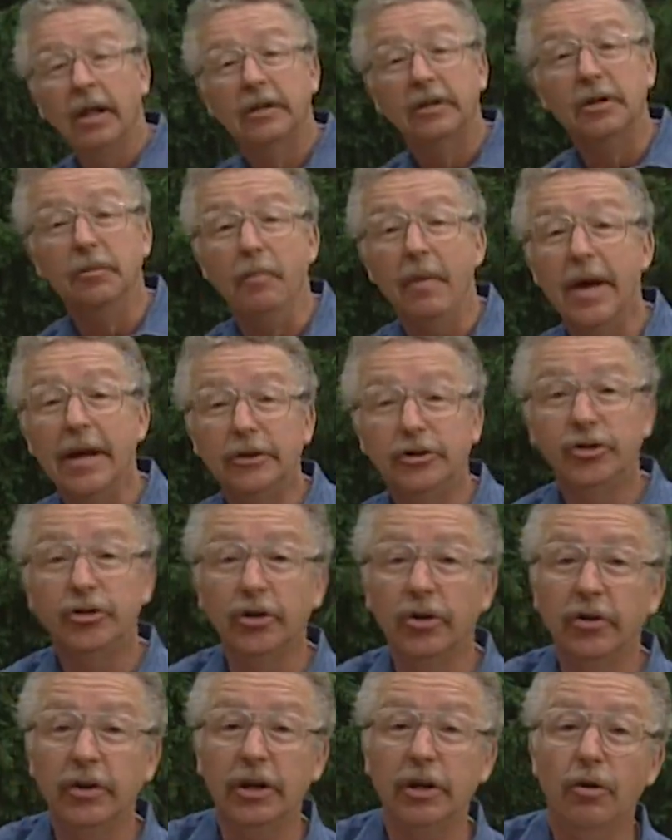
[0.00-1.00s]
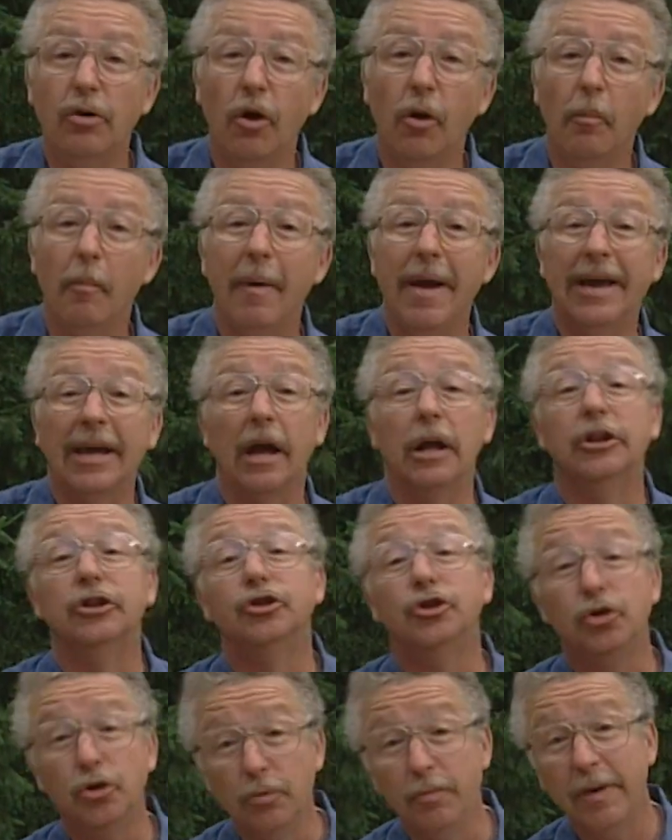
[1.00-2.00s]
to make sure that you don't make a,
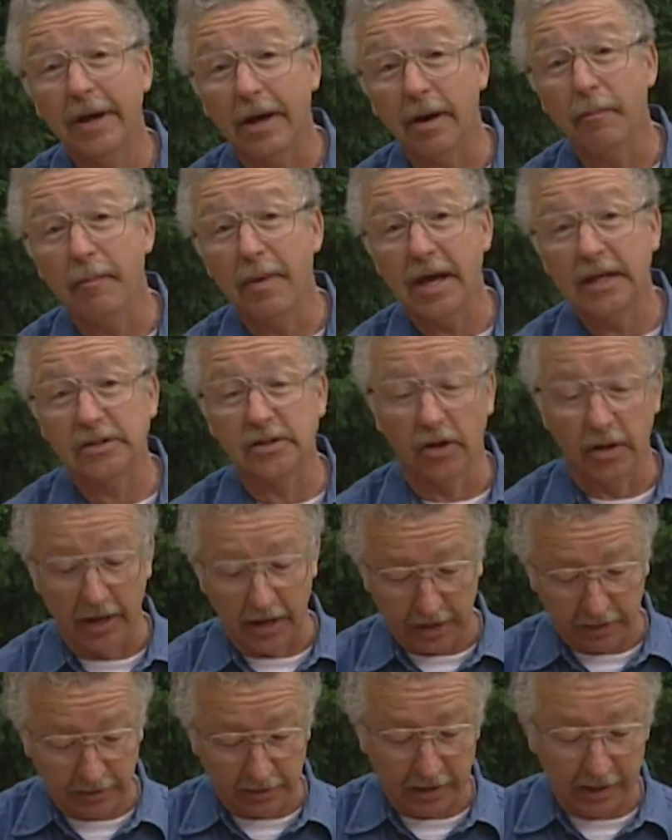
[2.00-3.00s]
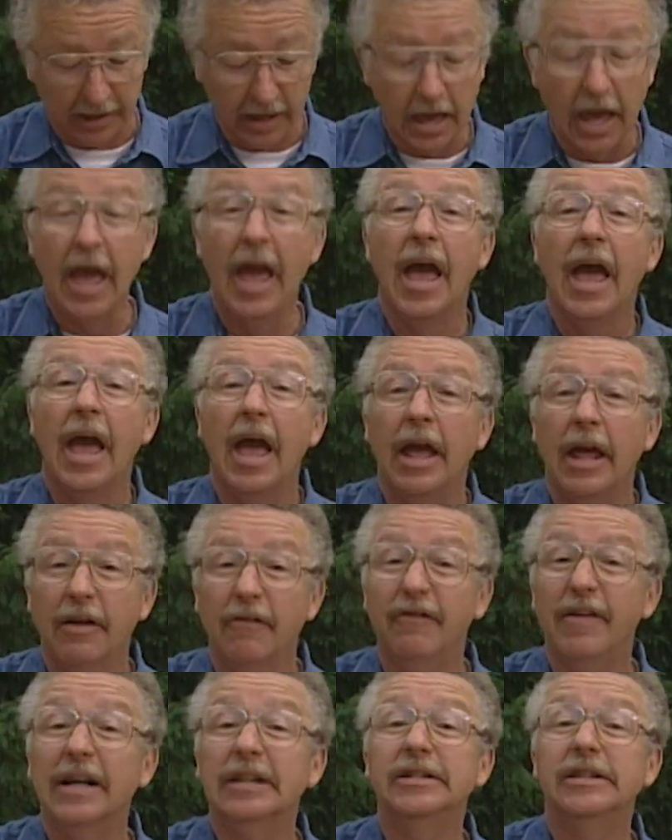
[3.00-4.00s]
too big a mess on anything,
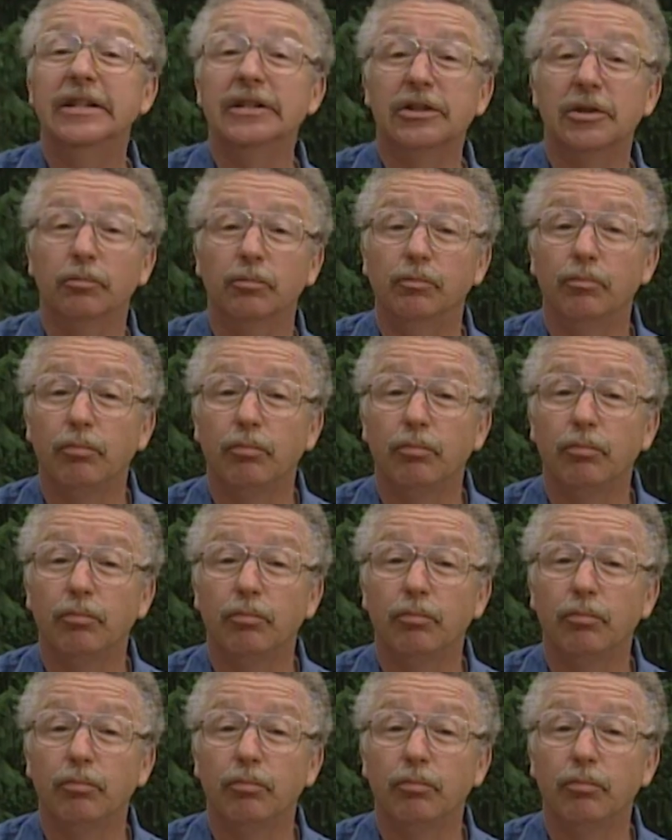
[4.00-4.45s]
invest in some